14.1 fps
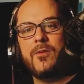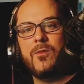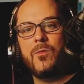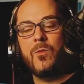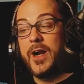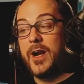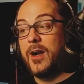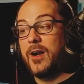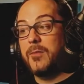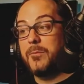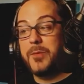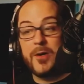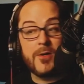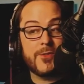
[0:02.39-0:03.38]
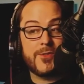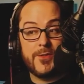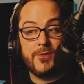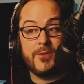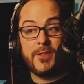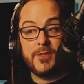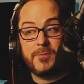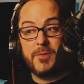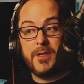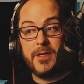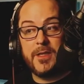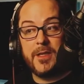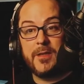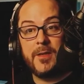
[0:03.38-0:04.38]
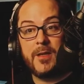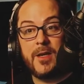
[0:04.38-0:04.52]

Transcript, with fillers: where, personally speaking,